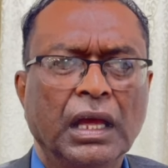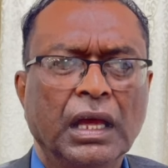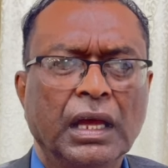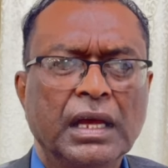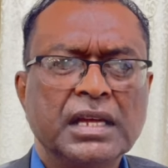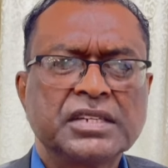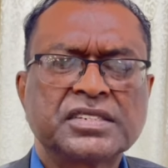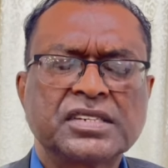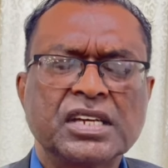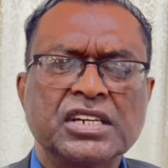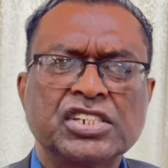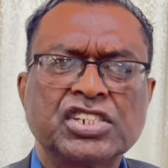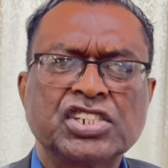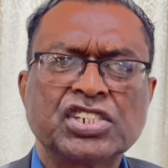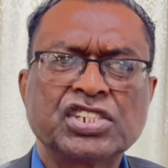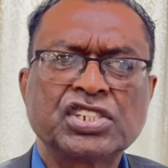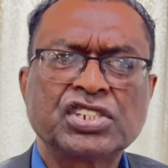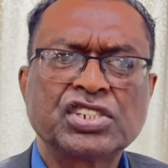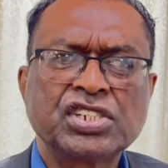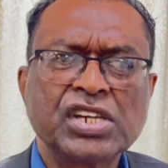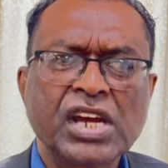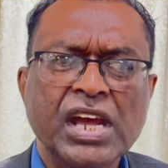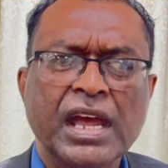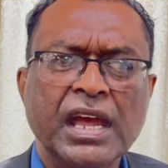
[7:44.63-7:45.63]
It's a
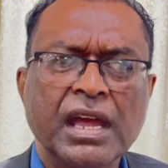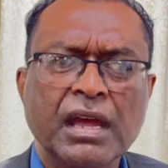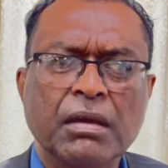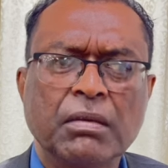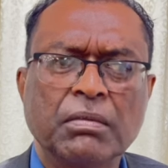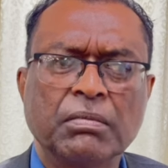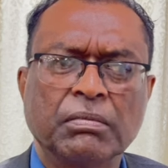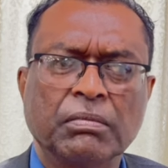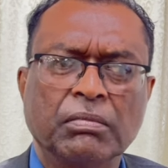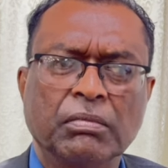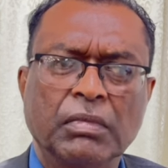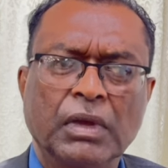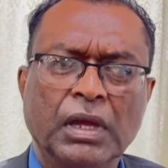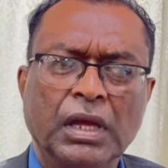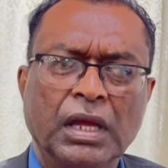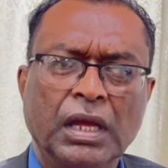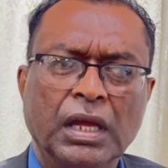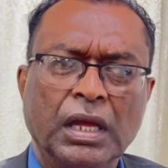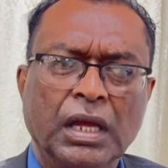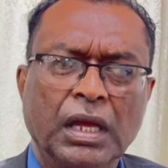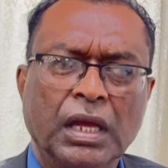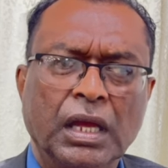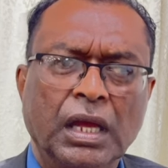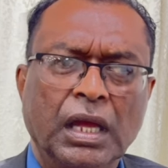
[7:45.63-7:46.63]
shame.
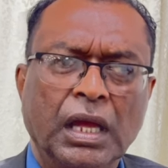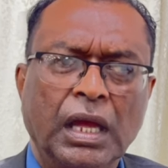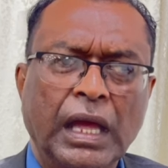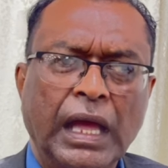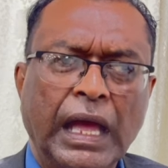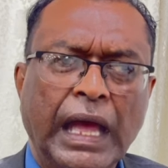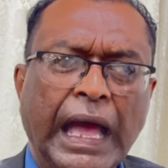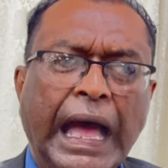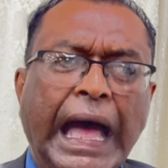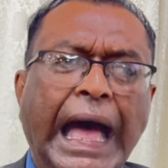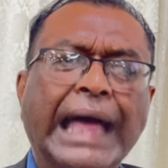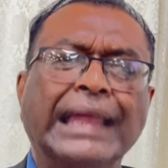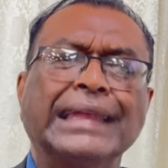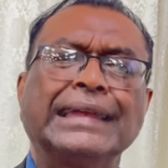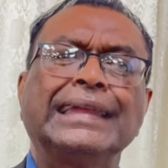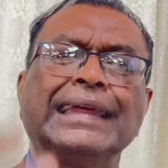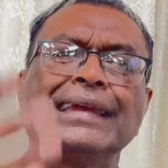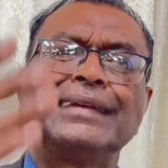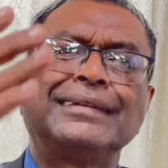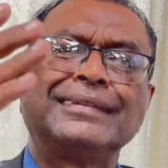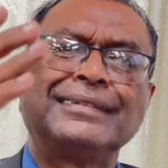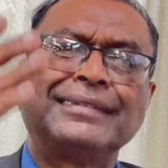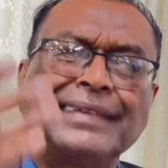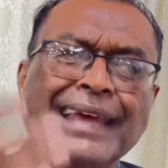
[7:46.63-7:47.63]
And
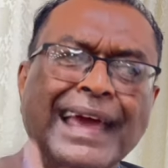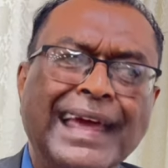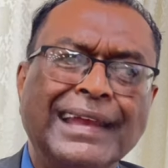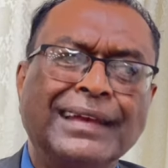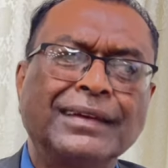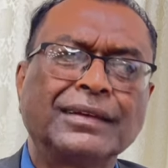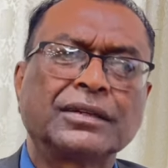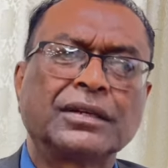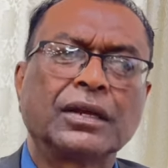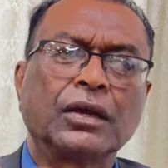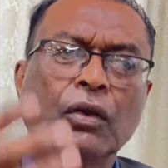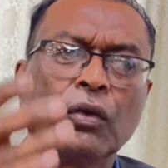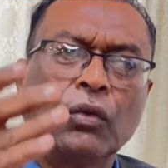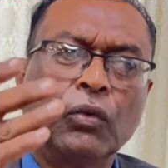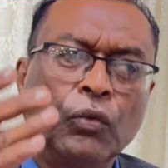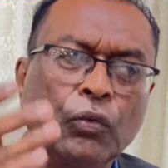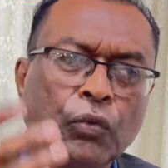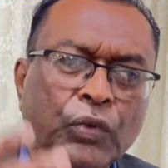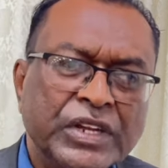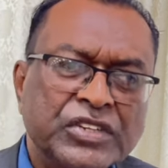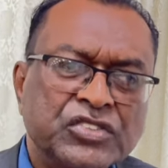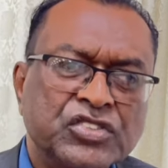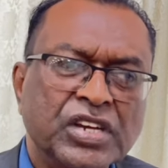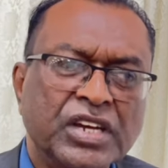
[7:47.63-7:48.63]
the 10th
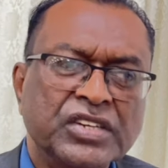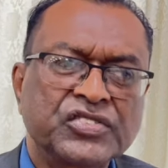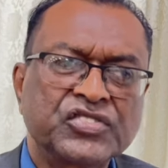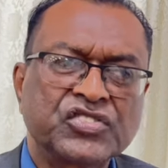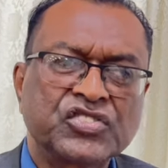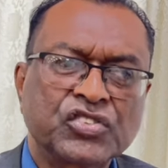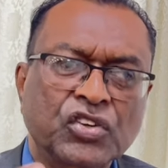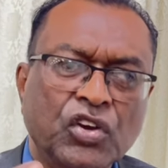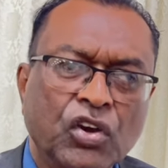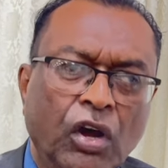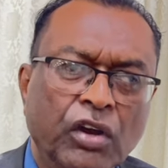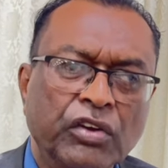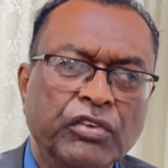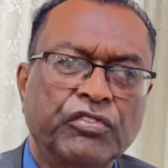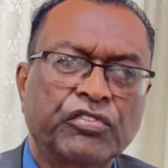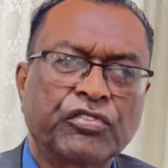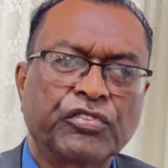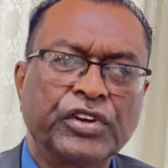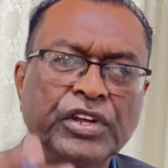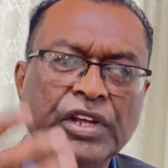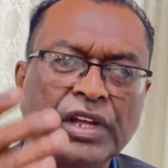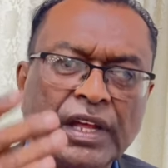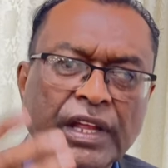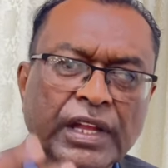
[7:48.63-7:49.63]
richest
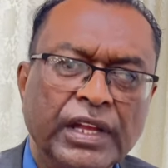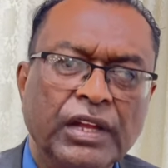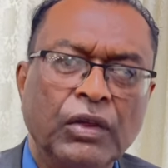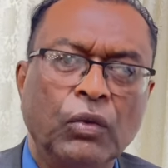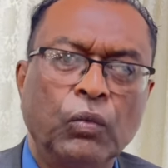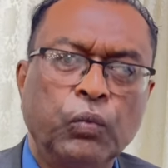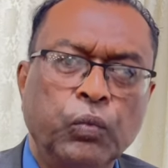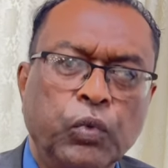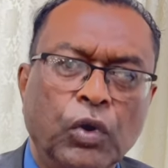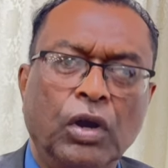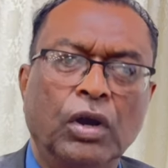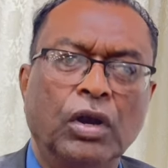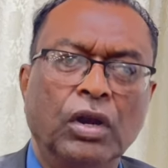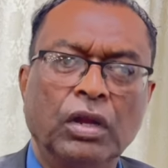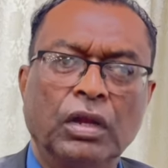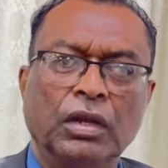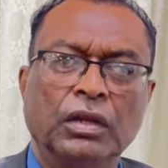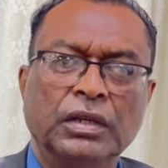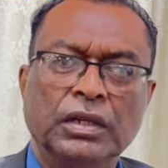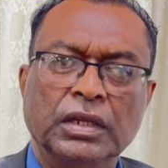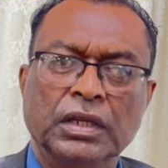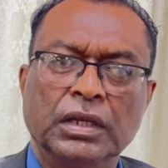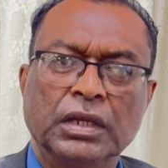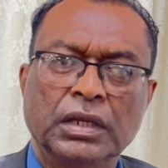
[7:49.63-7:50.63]
country in the
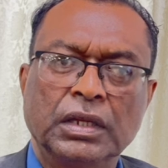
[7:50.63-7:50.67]
world,